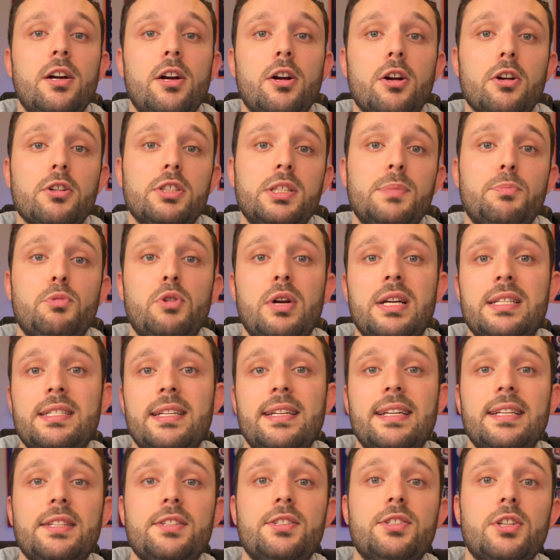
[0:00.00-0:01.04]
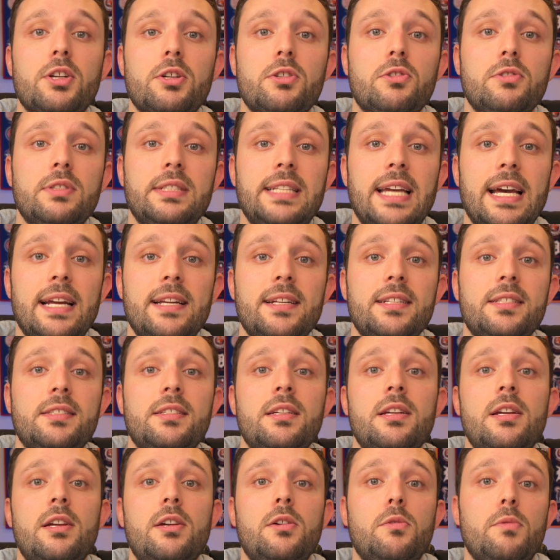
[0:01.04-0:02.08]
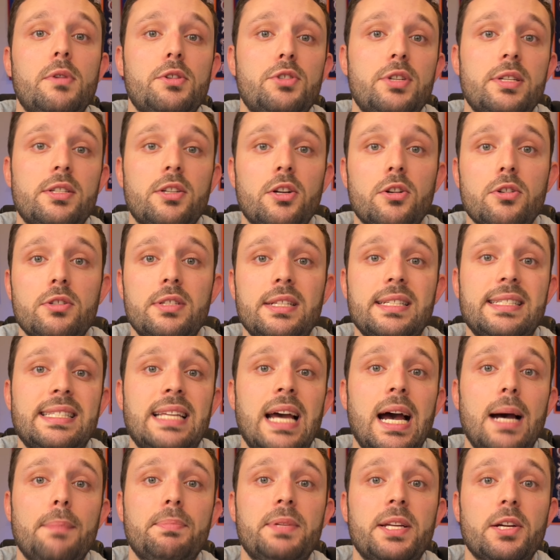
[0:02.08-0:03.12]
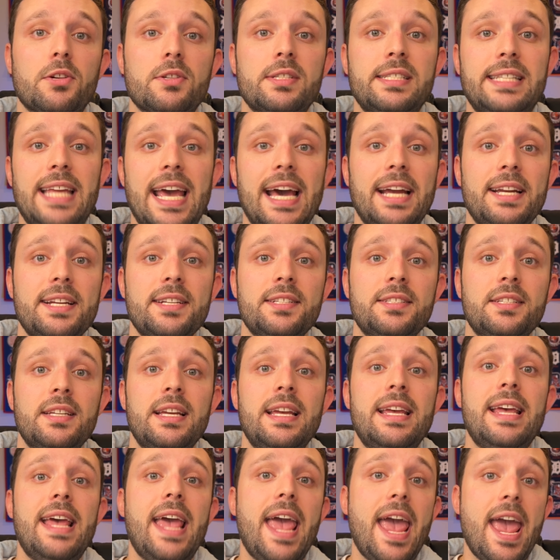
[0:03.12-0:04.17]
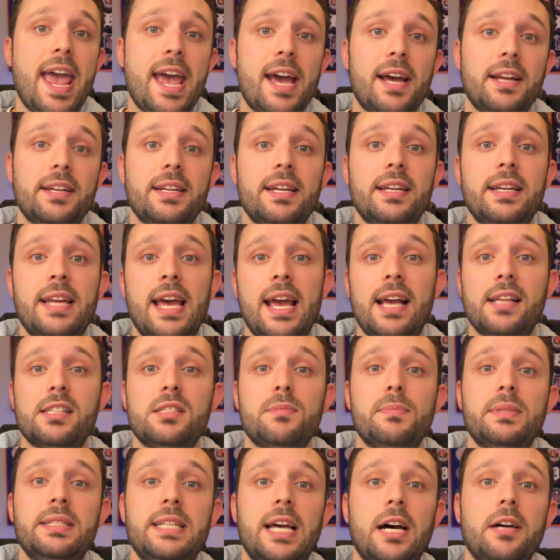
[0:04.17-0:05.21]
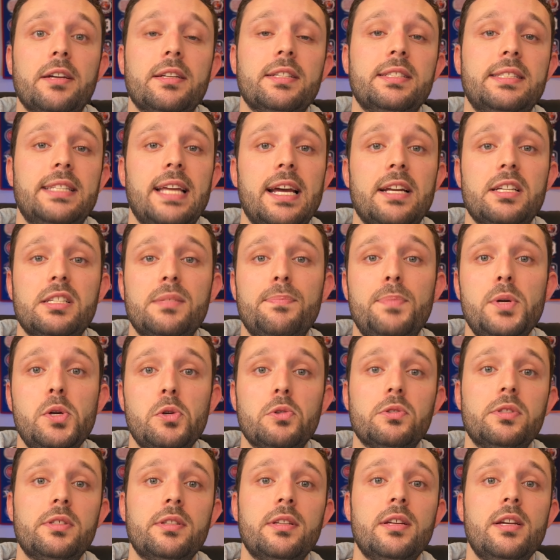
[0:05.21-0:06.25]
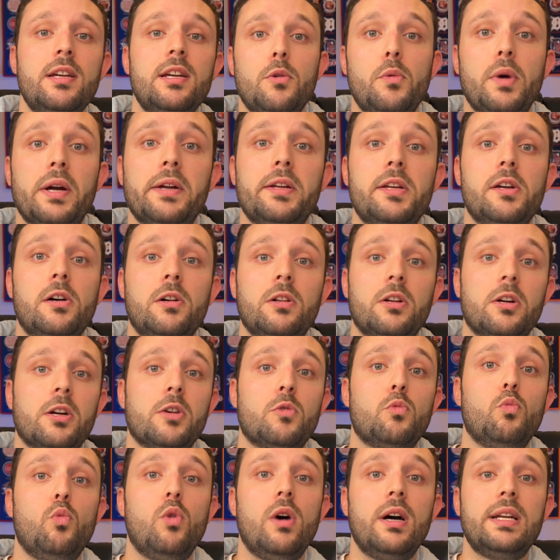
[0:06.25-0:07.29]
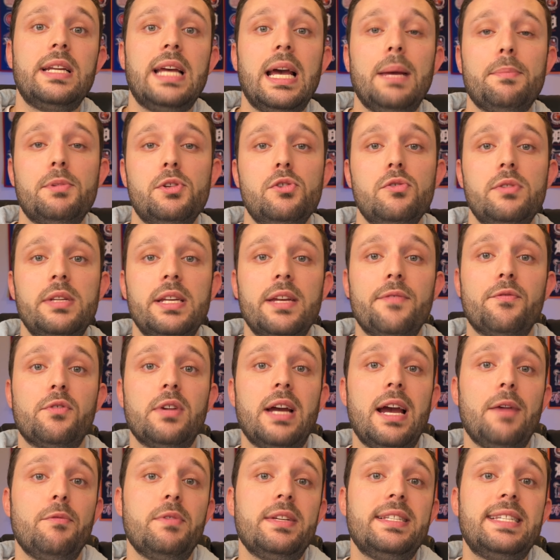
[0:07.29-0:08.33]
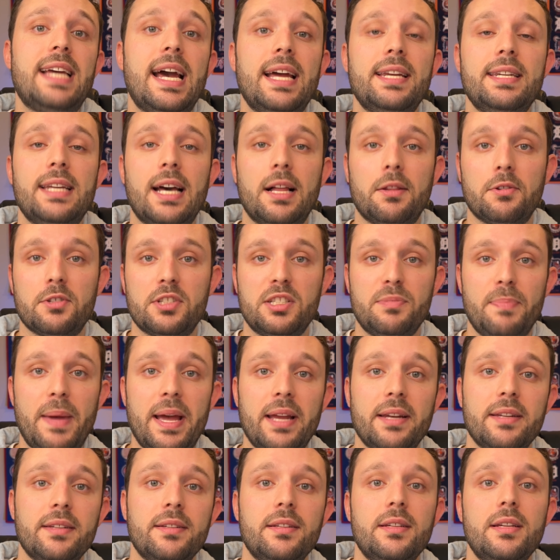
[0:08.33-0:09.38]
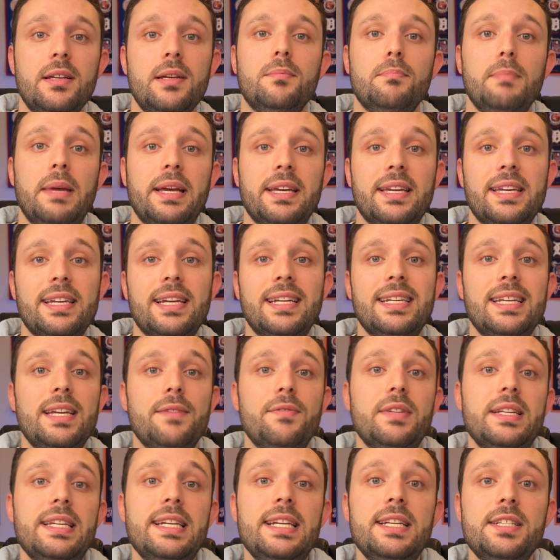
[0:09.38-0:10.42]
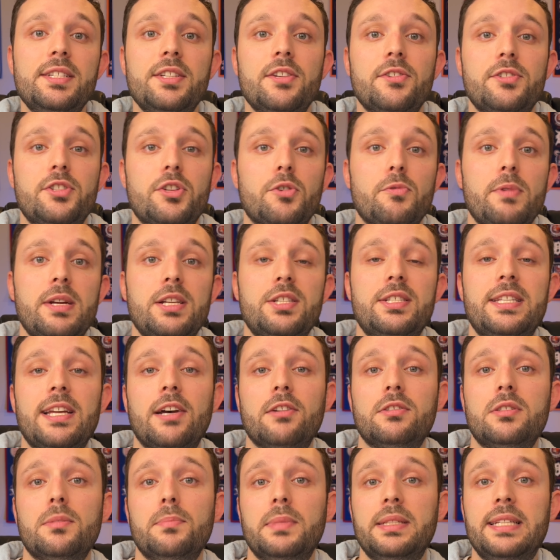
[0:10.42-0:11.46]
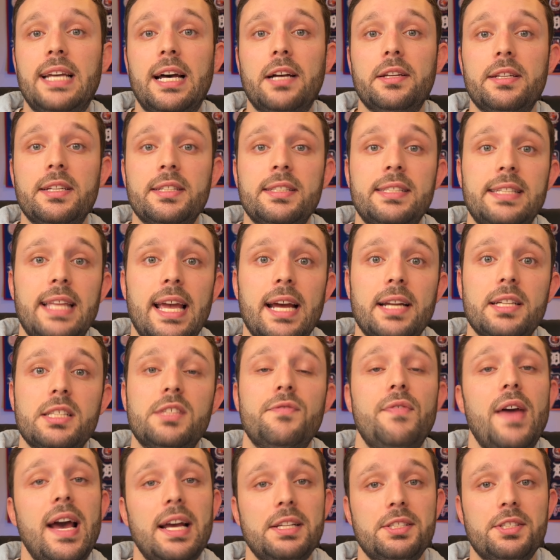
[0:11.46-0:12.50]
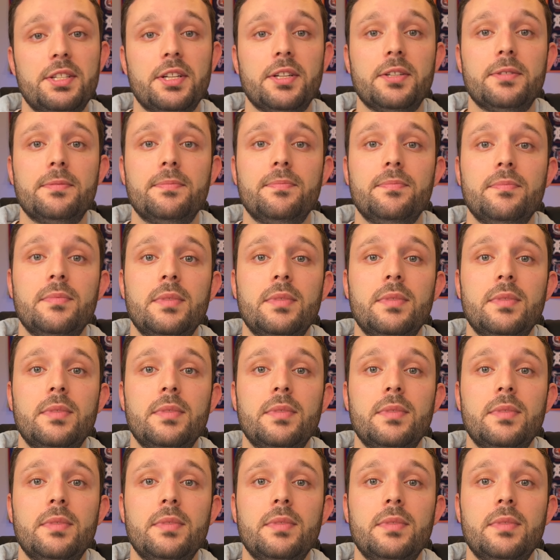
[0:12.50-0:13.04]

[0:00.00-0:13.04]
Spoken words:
Hertz President Circle status, which is Hertz's top tier status, and Enhanced Medallion Status Boost, where you'll earn 1 MQD for every $10 spent, making it even easier to reach Delta Medallion status faster.